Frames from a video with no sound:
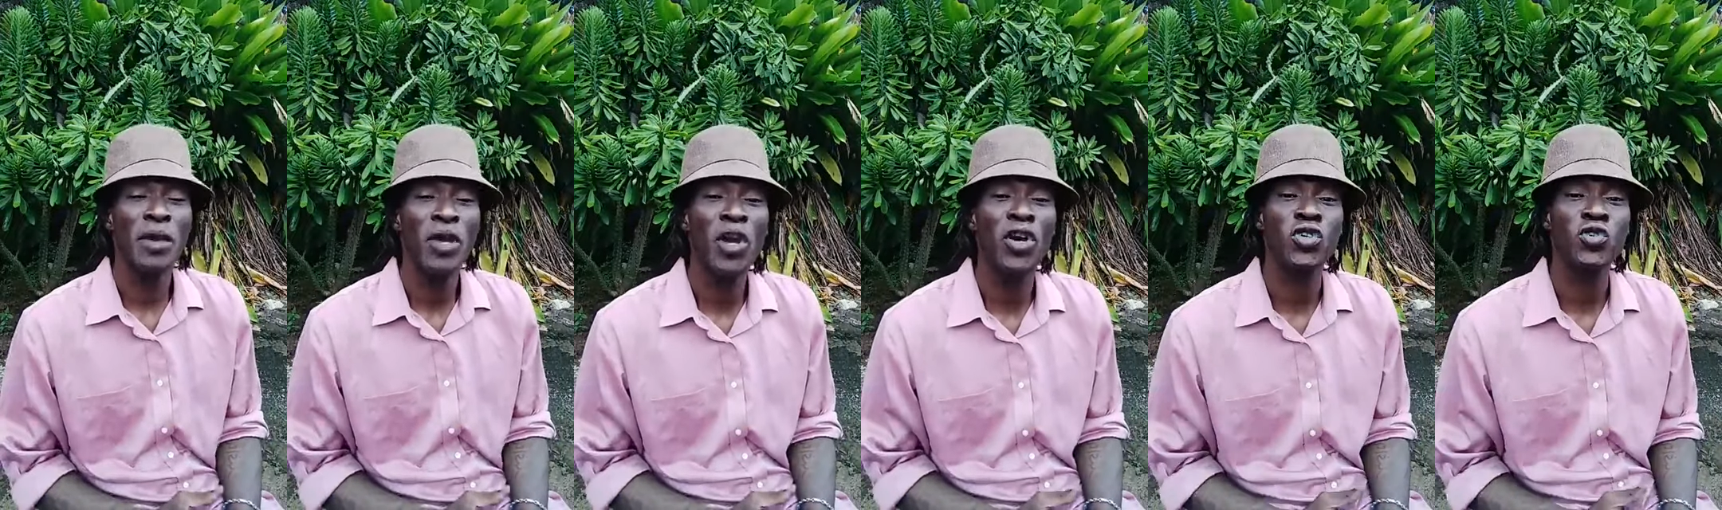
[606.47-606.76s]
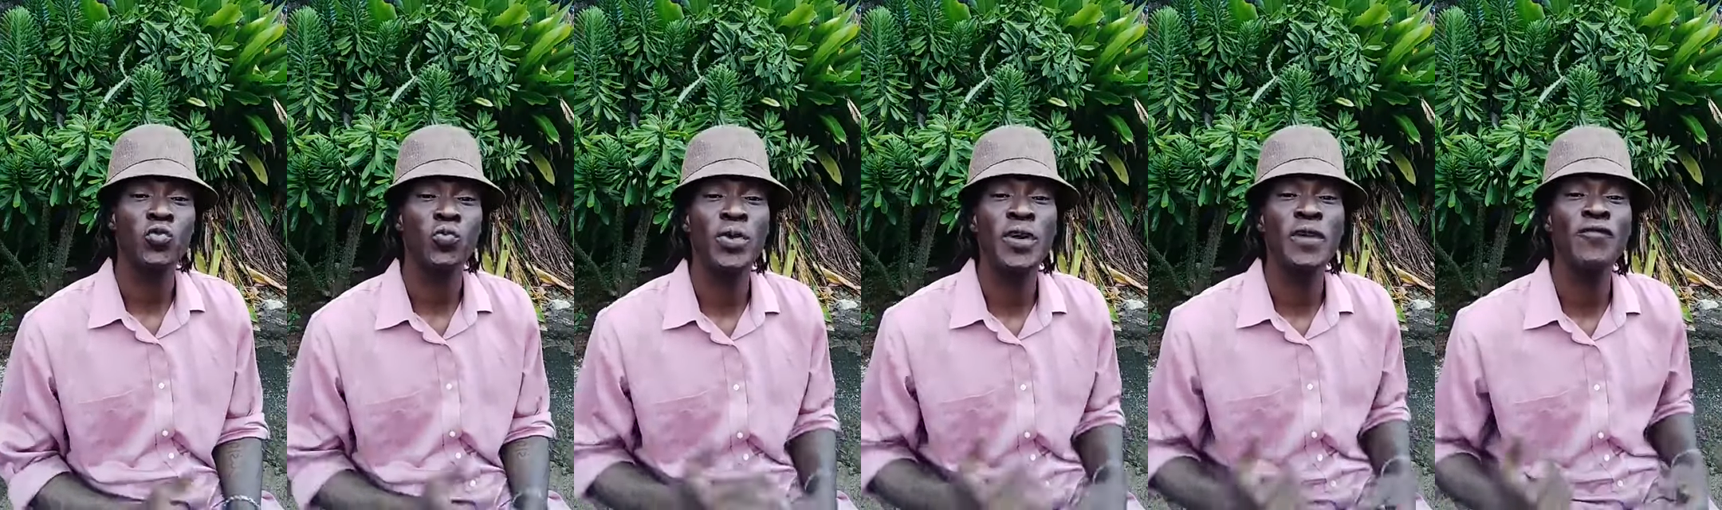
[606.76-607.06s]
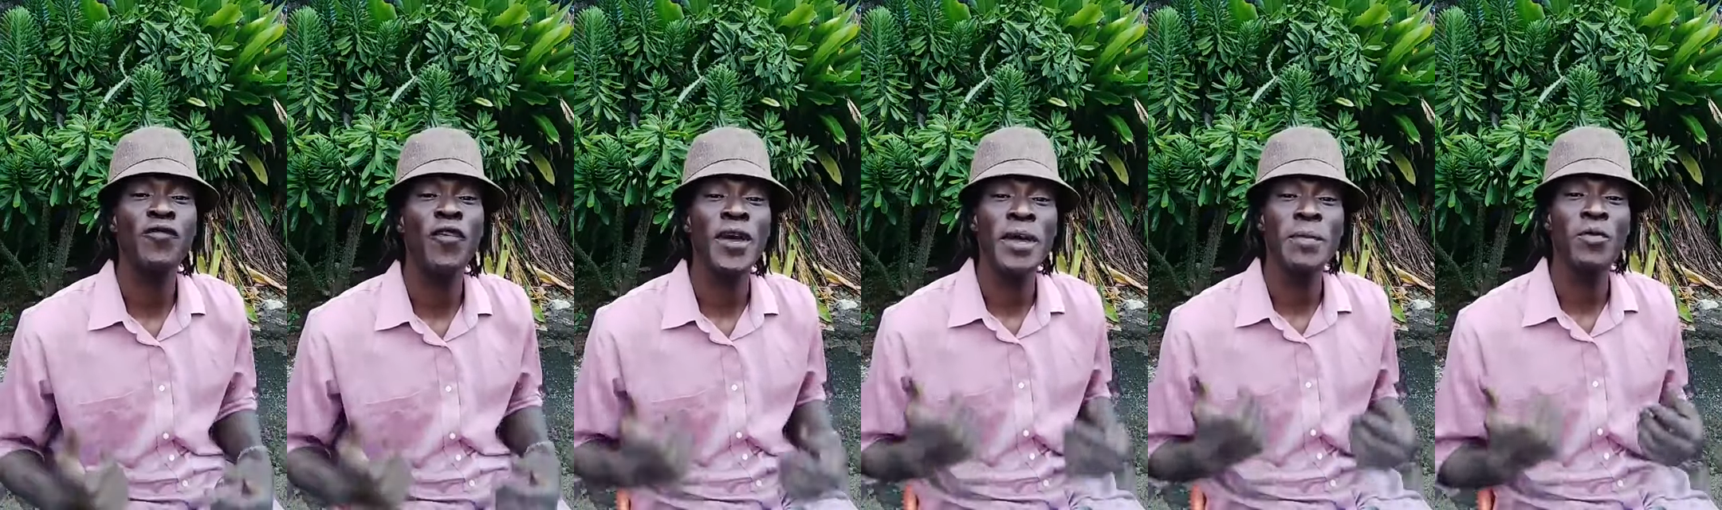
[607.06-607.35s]
Because
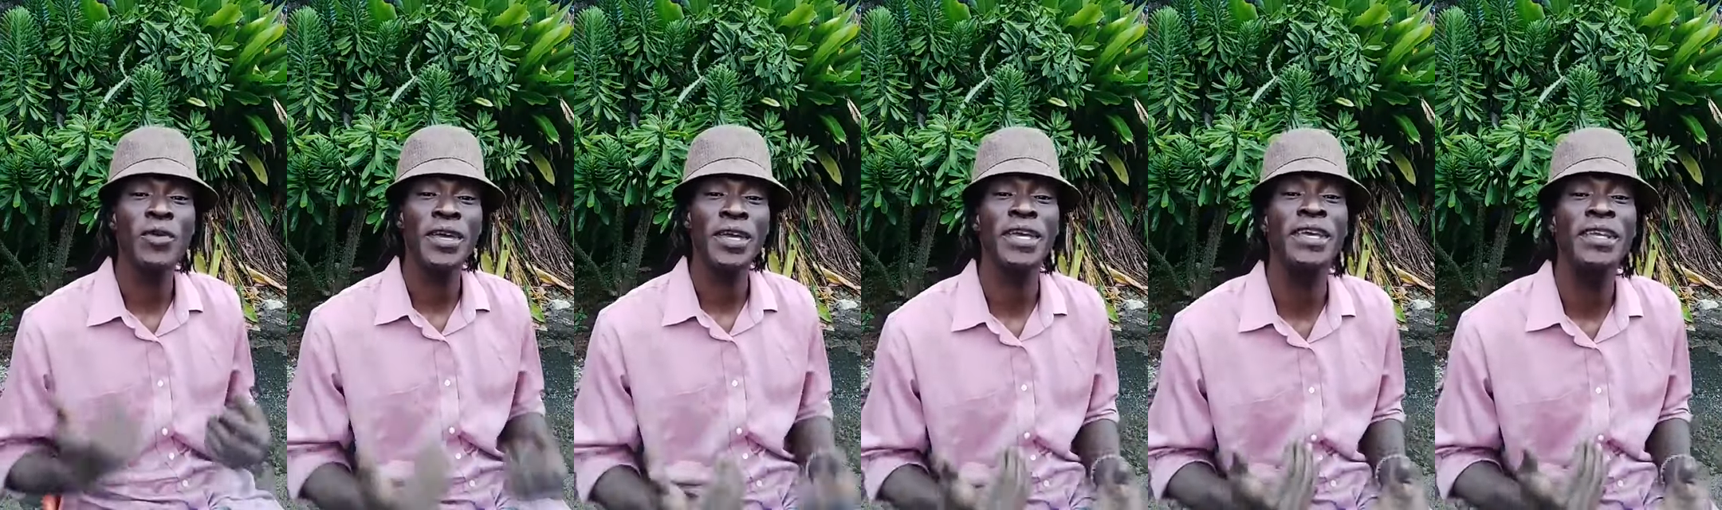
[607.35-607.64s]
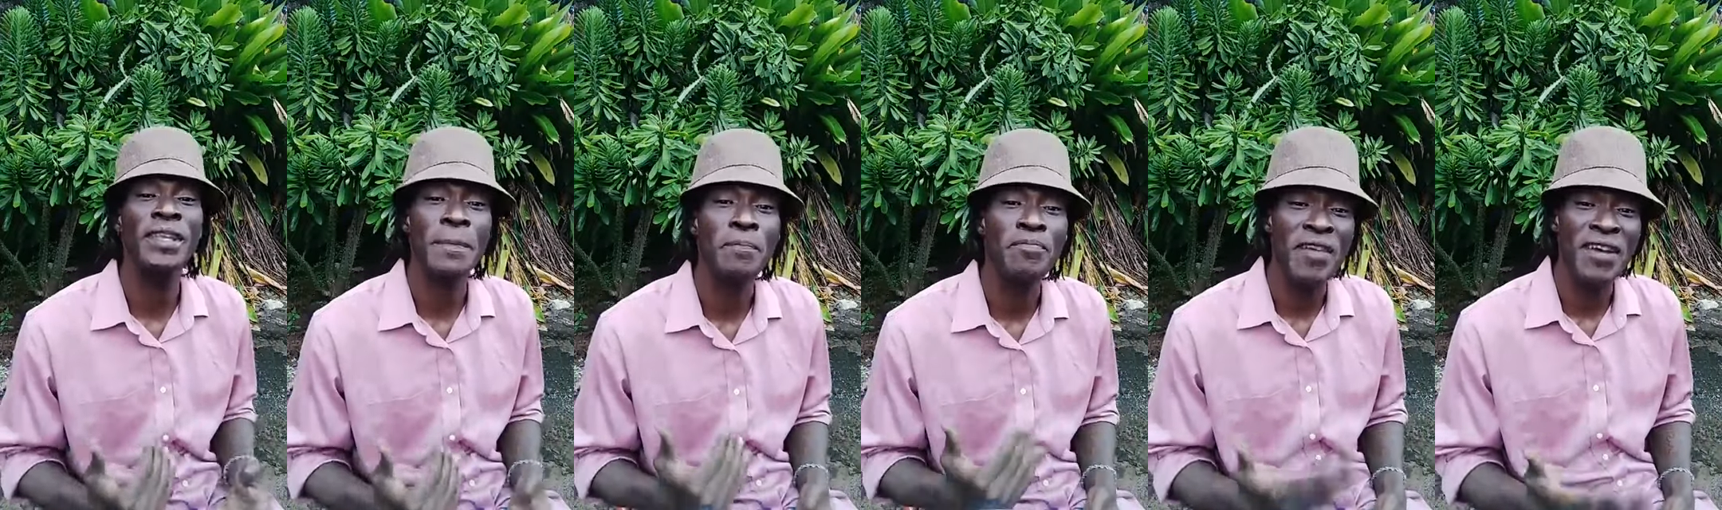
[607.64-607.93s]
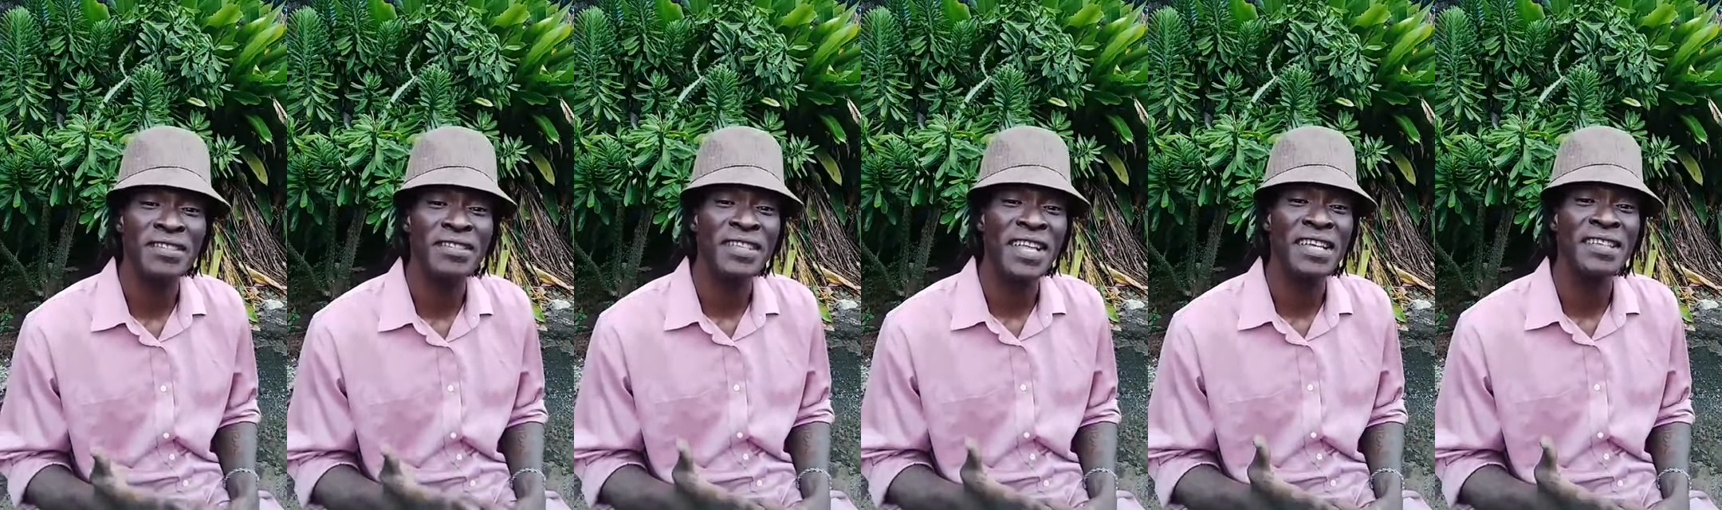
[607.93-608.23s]
we for able give the
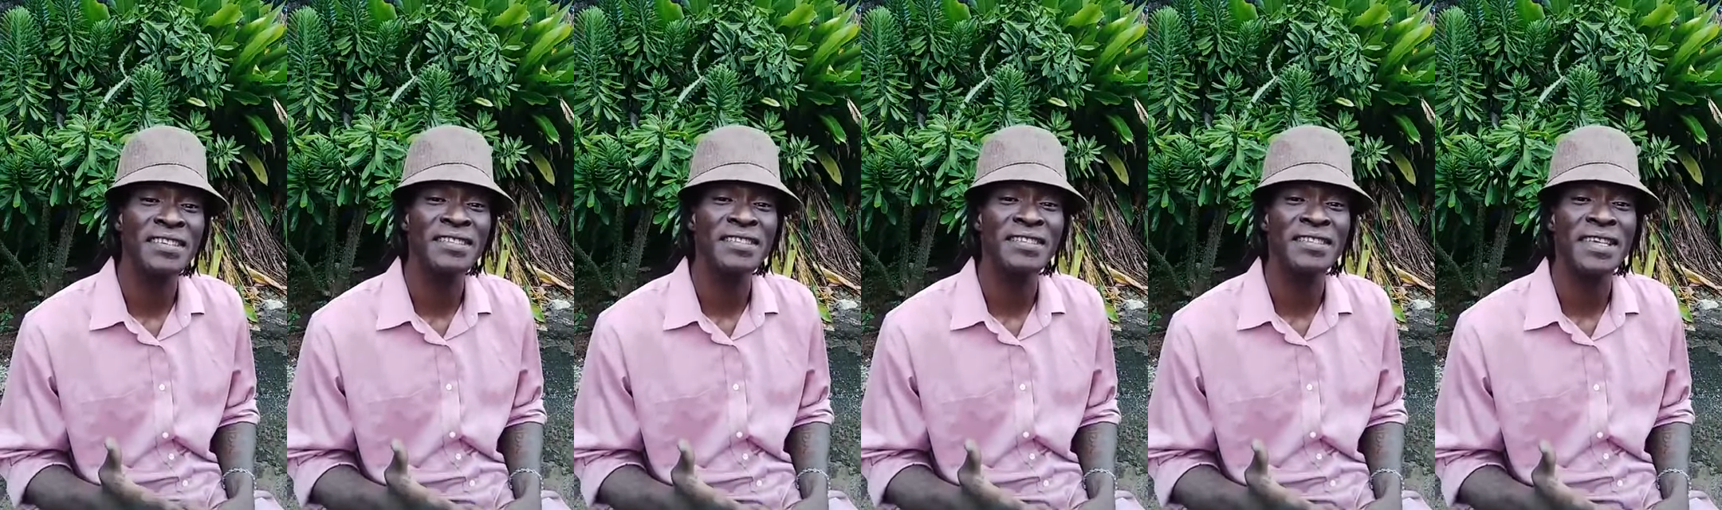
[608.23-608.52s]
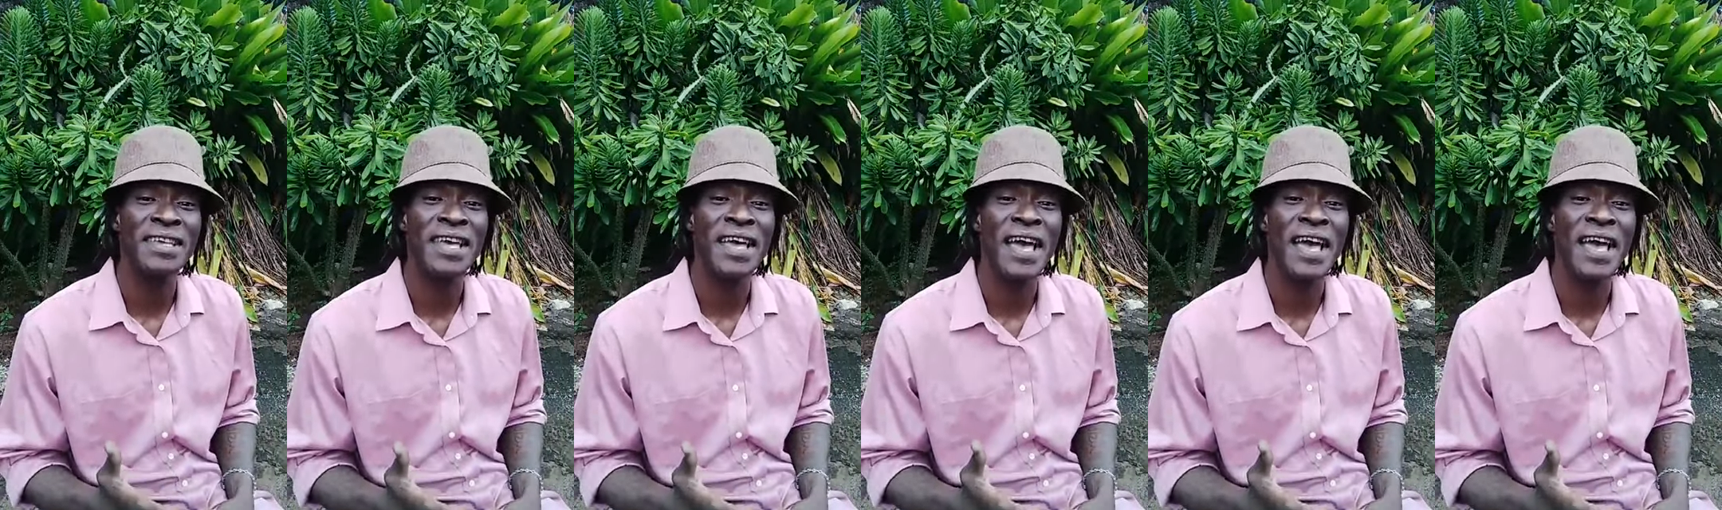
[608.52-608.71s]
president